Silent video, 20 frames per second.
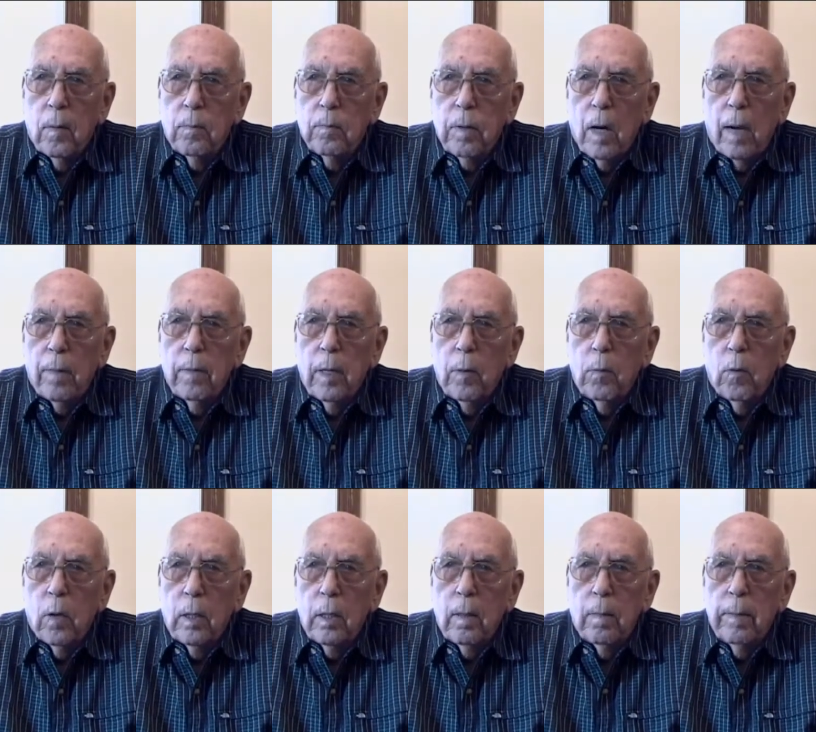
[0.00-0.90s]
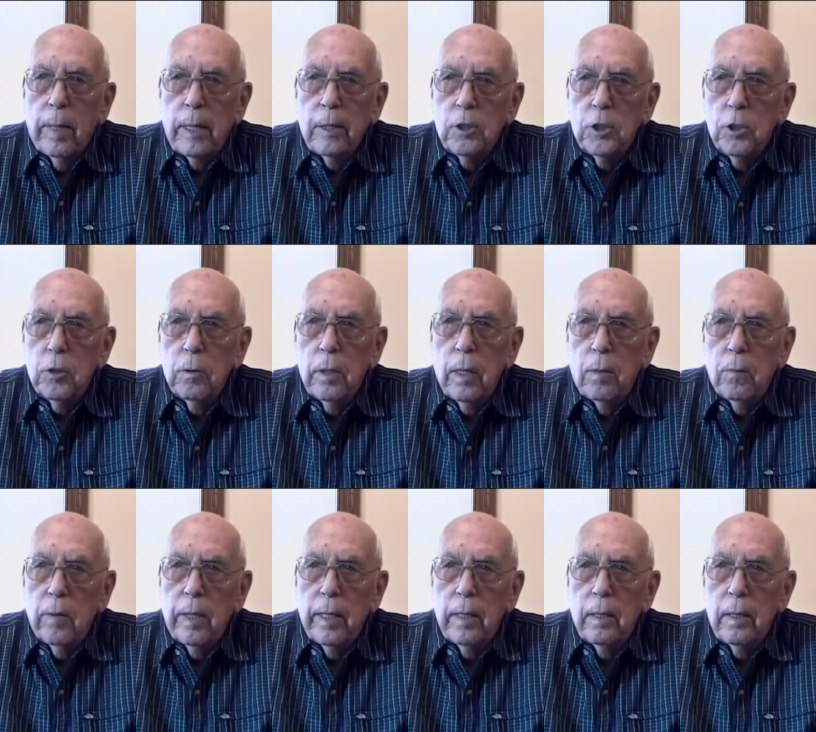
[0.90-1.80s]
probably wanted to make sure that
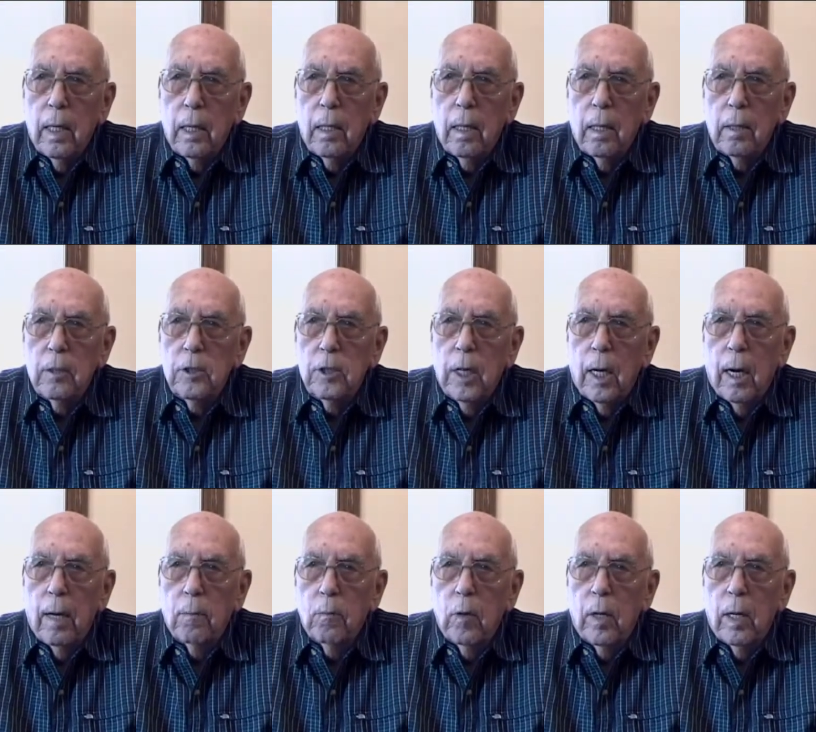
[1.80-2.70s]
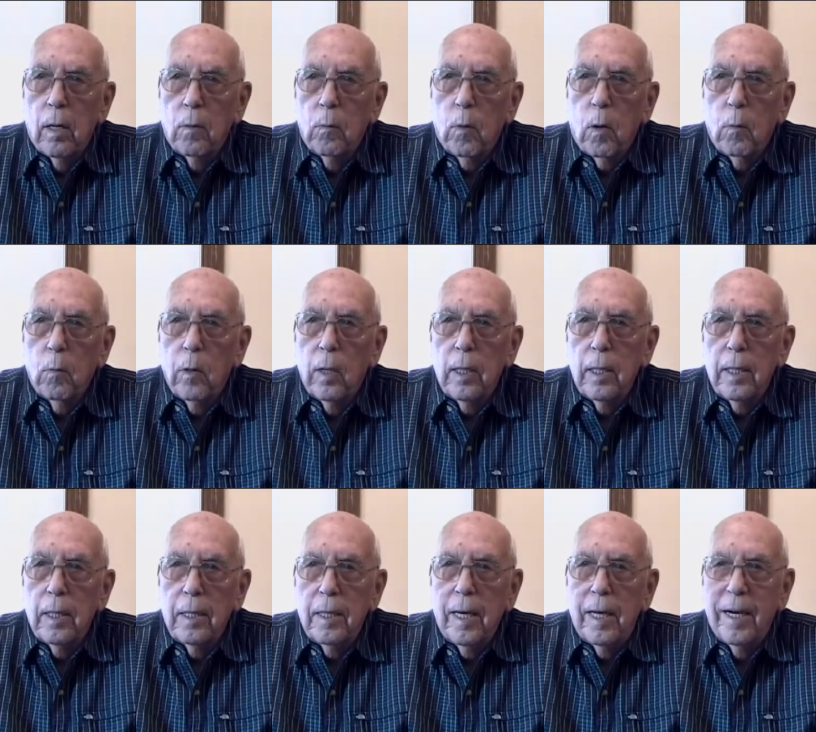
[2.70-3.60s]
we had done our job well and were
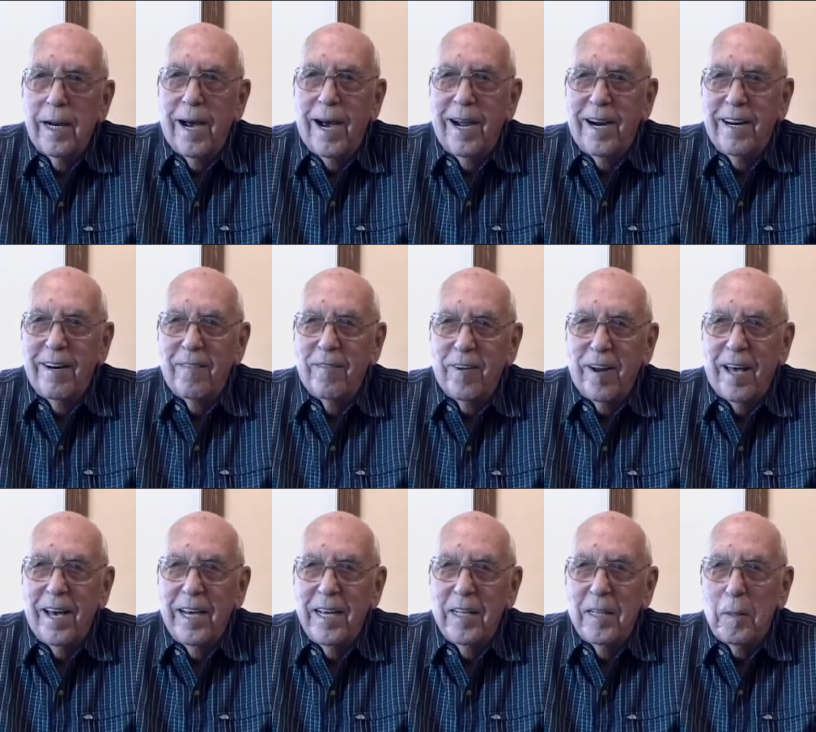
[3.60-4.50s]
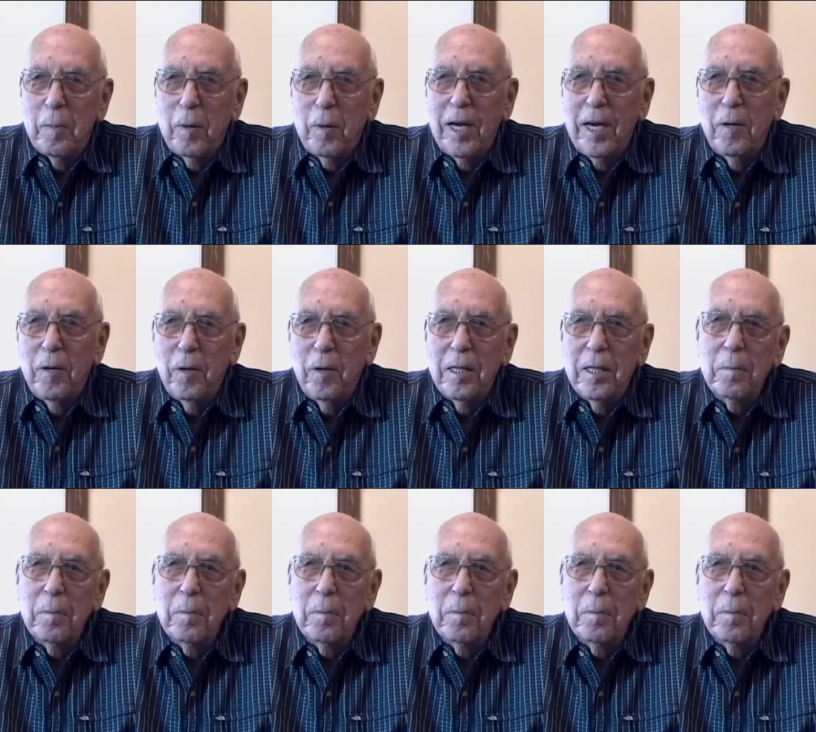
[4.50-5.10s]
willing to get on and fly in the plane with